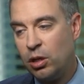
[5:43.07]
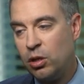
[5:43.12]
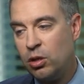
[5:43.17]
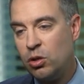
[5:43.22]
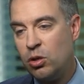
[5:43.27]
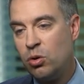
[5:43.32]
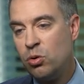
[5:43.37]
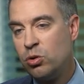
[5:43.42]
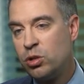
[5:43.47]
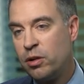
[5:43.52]

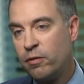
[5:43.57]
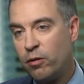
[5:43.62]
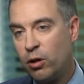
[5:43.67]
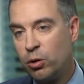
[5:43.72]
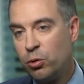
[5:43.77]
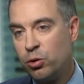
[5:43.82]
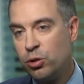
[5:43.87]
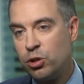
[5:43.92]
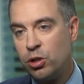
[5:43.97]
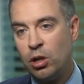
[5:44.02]
huge
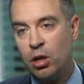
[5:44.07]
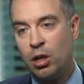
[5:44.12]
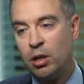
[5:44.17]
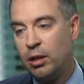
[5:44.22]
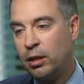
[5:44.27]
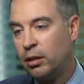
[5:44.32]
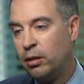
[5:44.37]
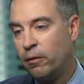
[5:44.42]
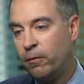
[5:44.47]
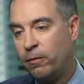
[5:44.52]

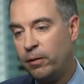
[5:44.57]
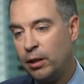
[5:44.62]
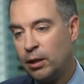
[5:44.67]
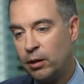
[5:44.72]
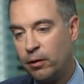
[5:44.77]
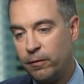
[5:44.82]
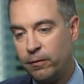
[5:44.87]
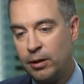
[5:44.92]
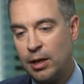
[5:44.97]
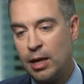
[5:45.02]
evolution in the
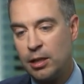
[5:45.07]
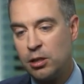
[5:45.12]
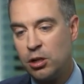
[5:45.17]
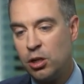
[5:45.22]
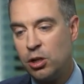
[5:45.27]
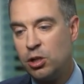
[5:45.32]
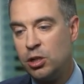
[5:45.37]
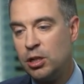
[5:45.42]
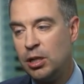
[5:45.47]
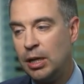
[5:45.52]
field of
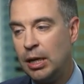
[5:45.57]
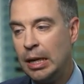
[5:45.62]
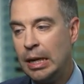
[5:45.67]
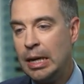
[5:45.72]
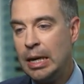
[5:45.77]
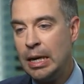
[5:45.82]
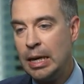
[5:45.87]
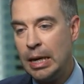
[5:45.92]
cardiology.